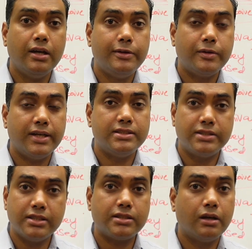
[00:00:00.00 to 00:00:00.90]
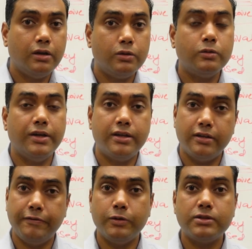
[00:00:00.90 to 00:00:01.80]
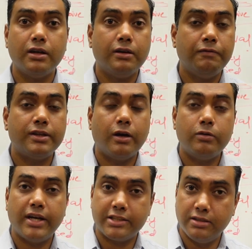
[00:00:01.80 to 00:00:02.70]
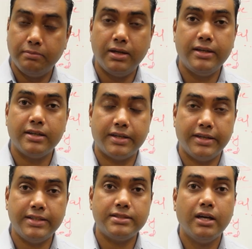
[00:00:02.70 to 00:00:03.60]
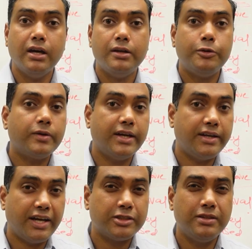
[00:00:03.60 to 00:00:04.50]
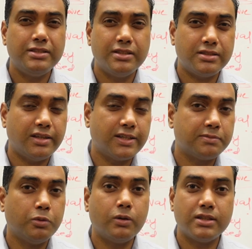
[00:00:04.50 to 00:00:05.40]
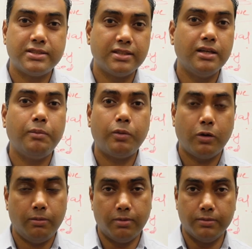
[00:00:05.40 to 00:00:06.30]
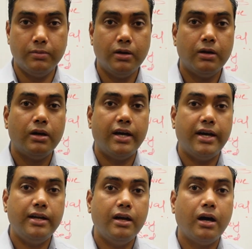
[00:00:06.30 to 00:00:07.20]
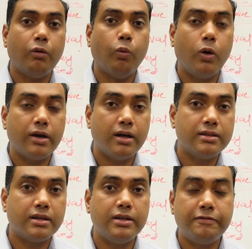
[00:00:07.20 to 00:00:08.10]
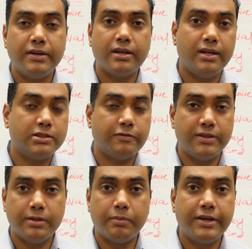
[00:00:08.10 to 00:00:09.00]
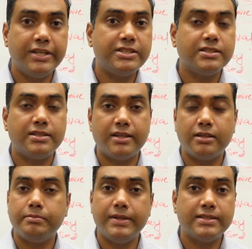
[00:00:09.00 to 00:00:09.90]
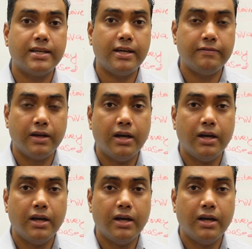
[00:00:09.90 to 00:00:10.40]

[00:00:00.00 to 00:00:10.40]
You can just do interviews without actually building a case. You can actually just explore a single problem and what are the different kinds of interpretations that companies have.